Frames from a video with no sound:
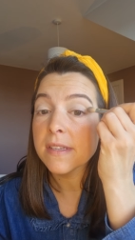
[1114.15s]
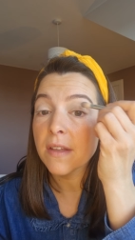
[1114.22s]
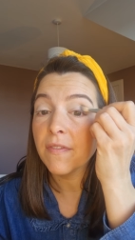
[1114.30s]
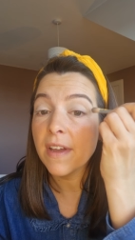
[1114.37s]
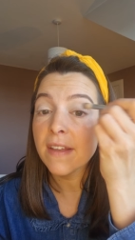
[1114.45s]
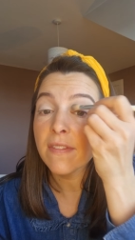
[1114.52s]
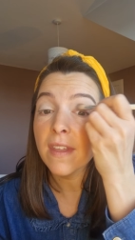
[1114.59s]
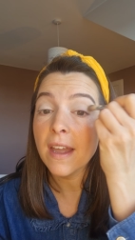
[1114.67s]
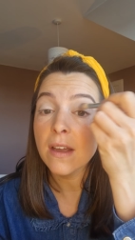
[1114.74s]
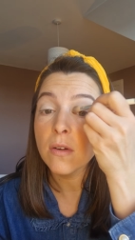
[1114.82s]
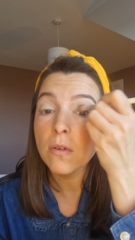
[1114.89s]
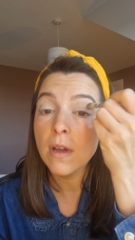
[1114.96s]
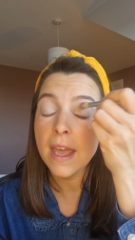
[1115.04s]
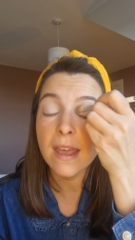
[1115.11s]
I find that I
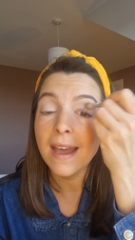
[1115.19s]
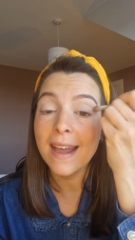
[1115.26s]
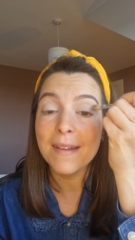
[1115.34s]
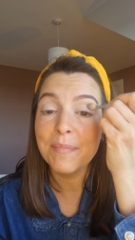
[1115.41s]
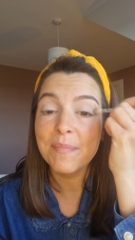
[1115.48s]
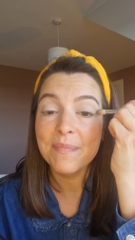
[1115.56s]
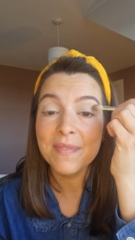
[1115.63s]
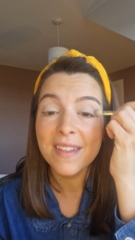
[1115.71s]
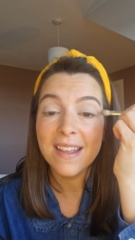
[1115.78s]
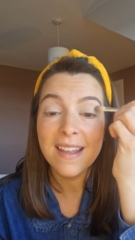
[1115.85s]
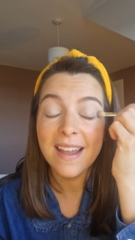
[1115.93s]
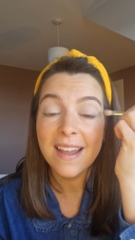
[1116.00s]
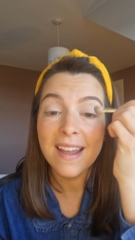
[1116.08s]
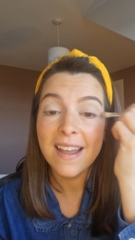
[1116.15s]
go
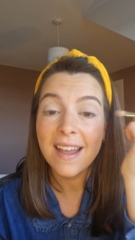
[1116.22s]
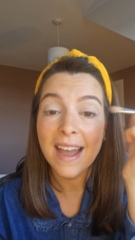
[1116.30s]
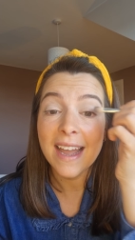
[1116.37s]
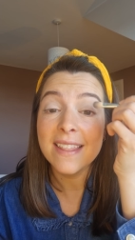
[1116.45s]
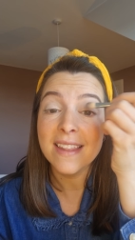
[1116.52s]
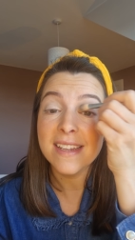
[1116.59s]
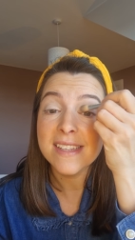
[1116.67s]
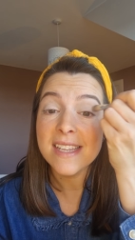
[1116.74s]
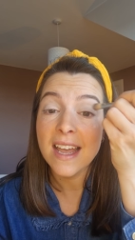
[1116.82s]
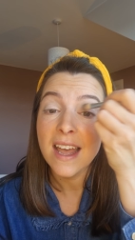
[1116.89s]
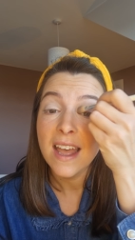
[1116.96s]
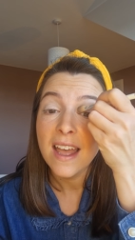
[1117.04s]
eyelids.